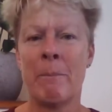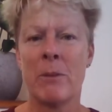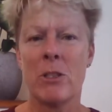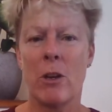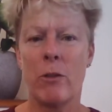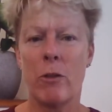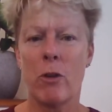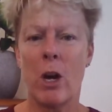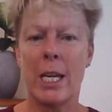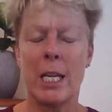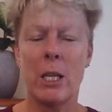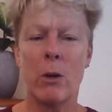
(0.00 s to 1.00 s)
So if you've
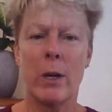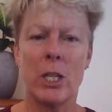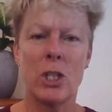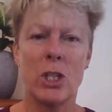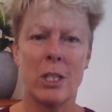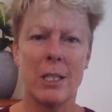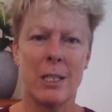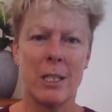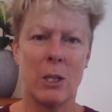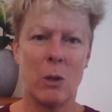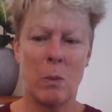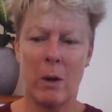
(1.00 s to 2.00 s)
got any questions that
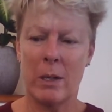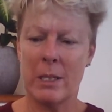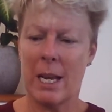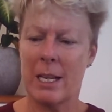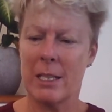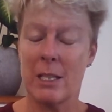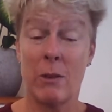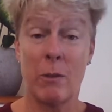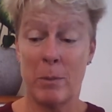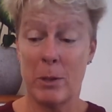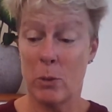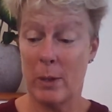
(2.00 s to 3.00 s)
you want answered
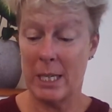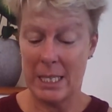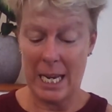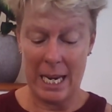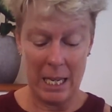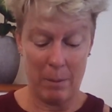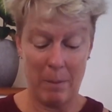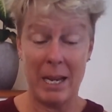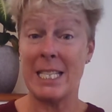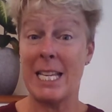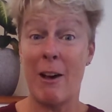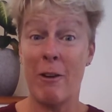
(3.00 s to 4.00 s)
between Danny and
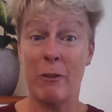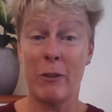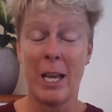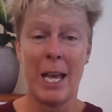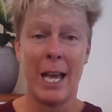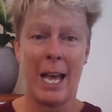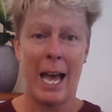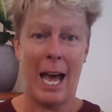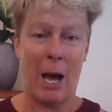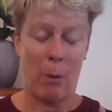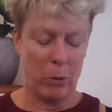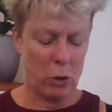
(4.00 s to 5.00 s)
myself,
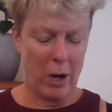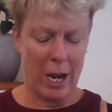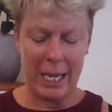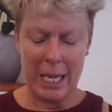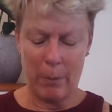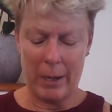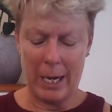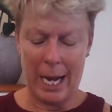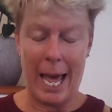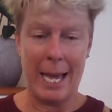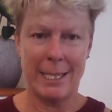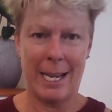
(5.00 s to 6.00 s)
we'll try and keep it a
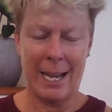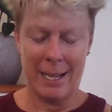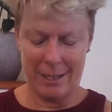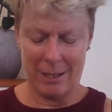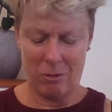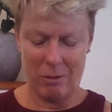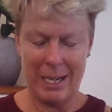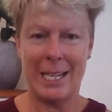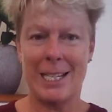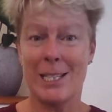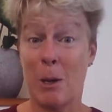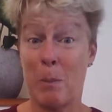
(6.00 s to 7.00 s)
light-hearted
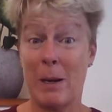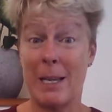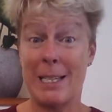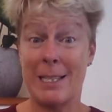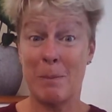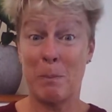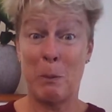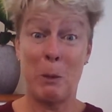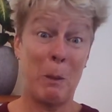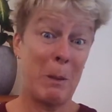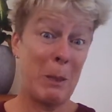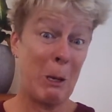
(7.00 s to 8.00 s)
reading, so please put
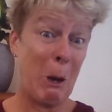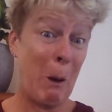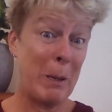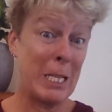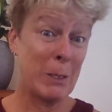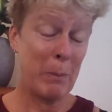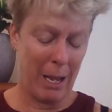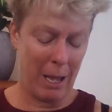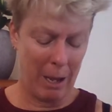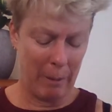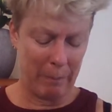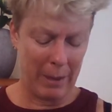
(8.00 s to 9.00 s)
them in the comments
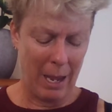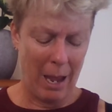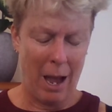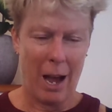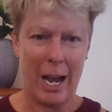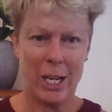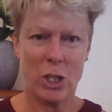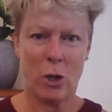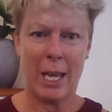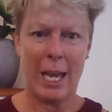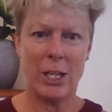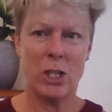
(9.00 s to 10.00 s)
below. I shall
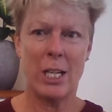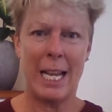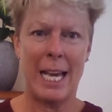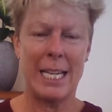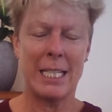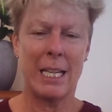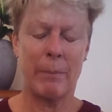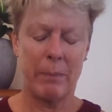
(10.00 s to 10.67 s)
catch you later.